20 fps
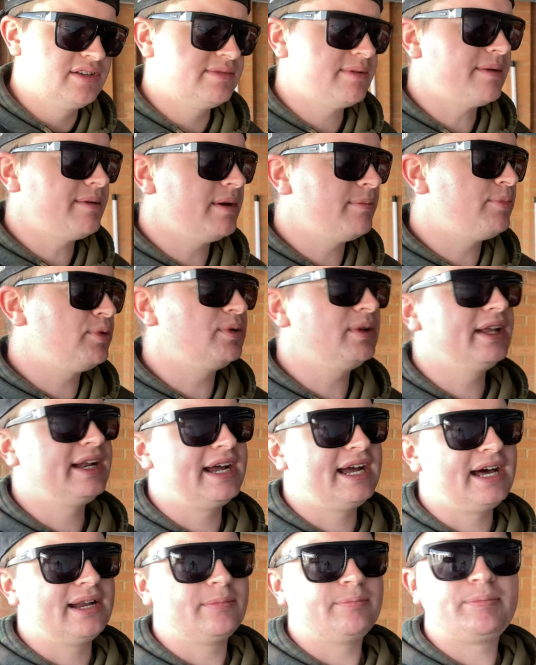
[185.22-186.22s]
So maybe I'll pull it
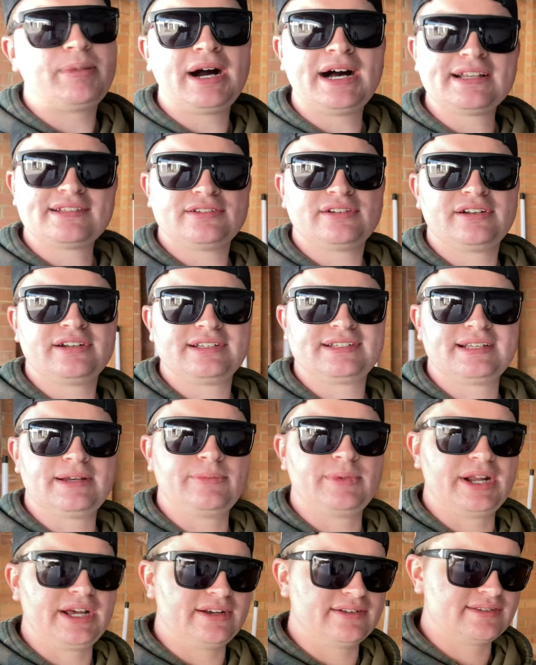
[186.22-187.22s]
out, pass it on to
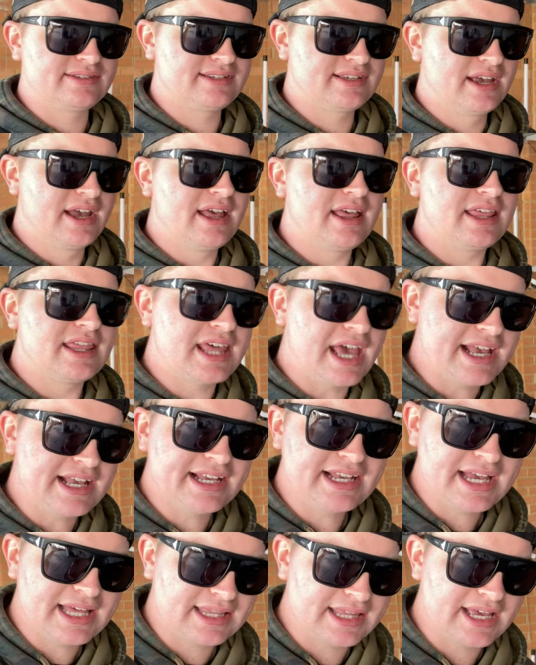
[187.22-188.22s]
someone else. They
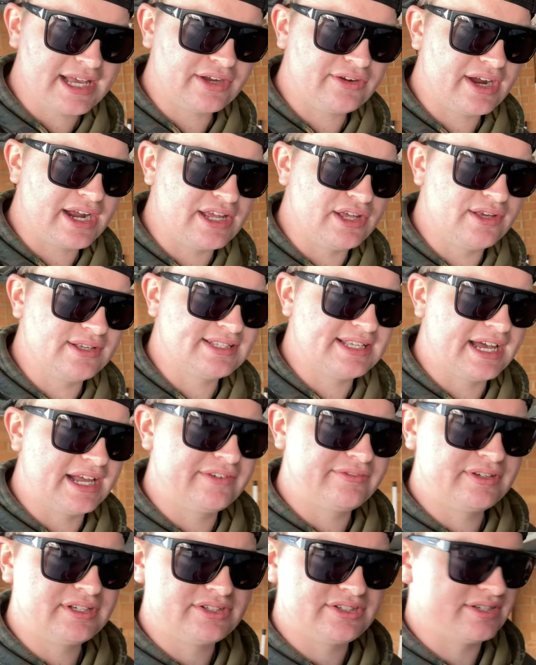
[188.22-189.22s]
can get their great use
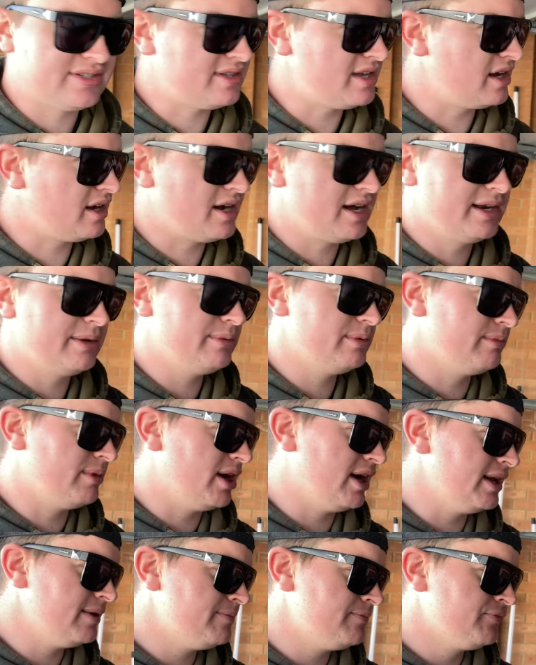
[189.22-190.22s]
out of it, just like I did with
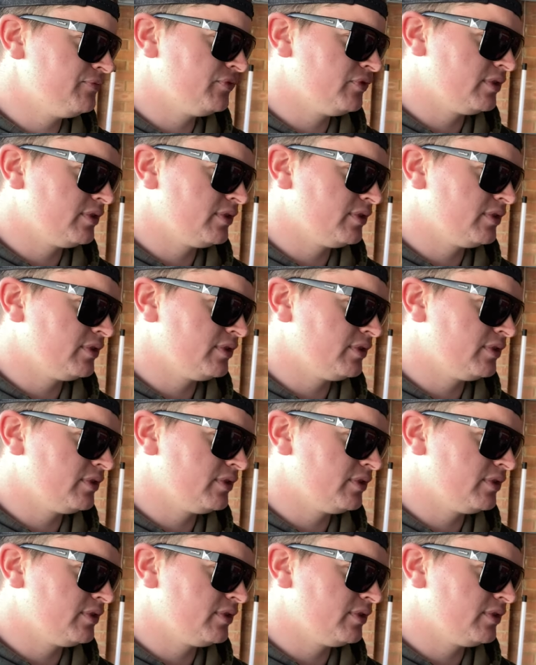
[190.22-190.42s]
mine.